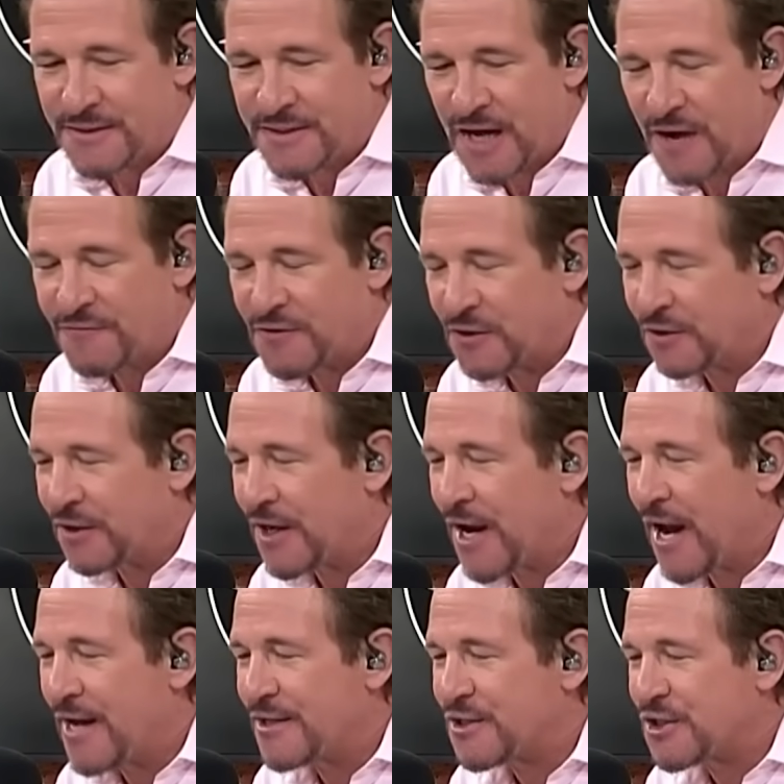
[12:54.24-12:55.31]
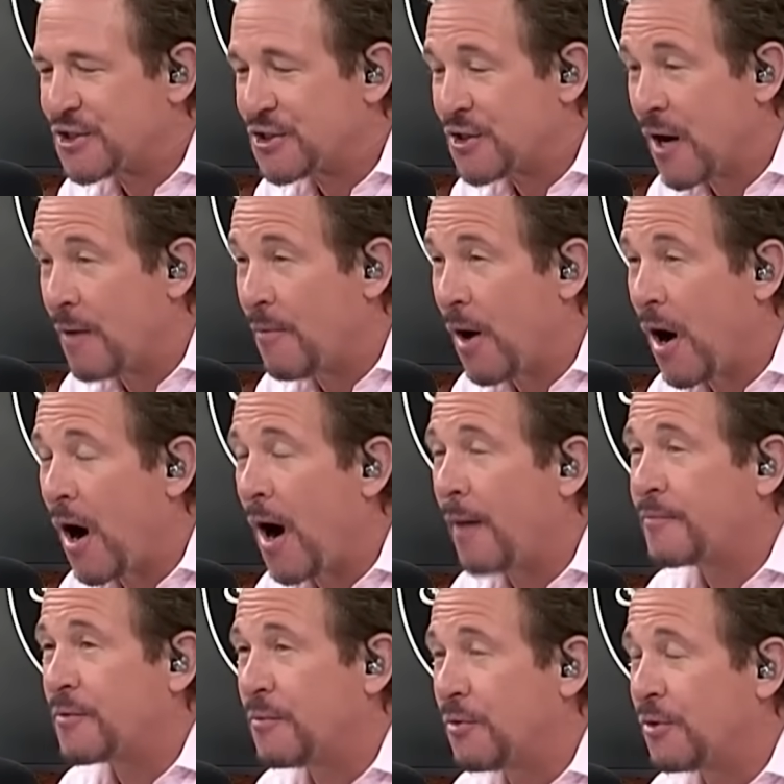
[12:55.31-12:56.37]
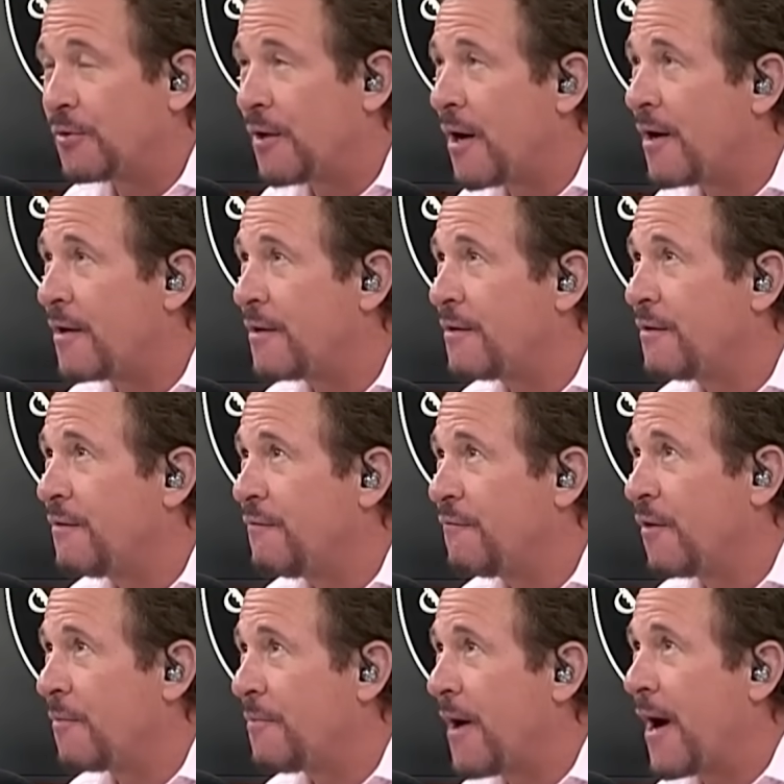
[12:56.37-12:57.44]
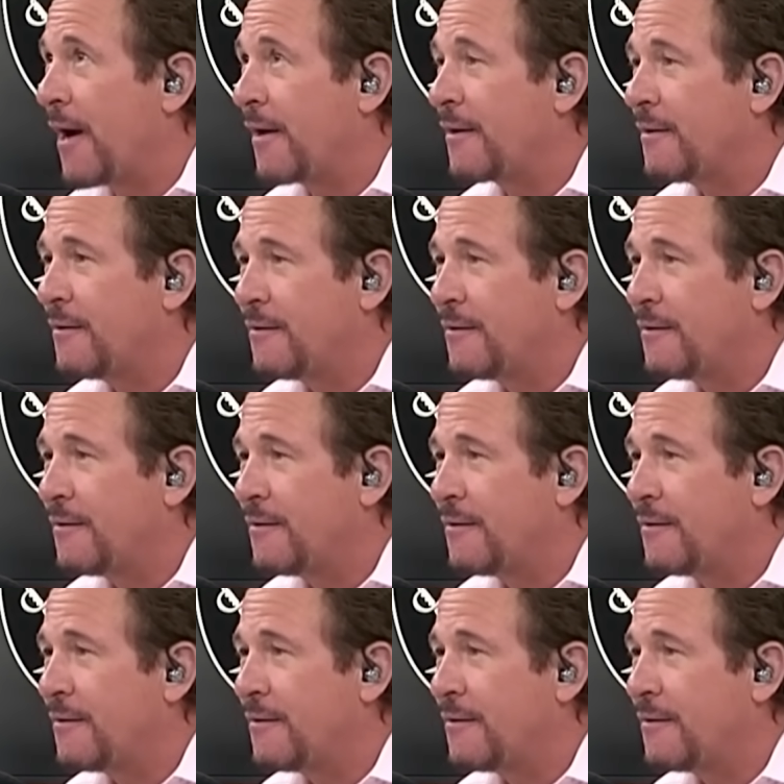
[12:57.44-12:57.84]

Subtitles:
Definitely a suboptimal night for the Pack.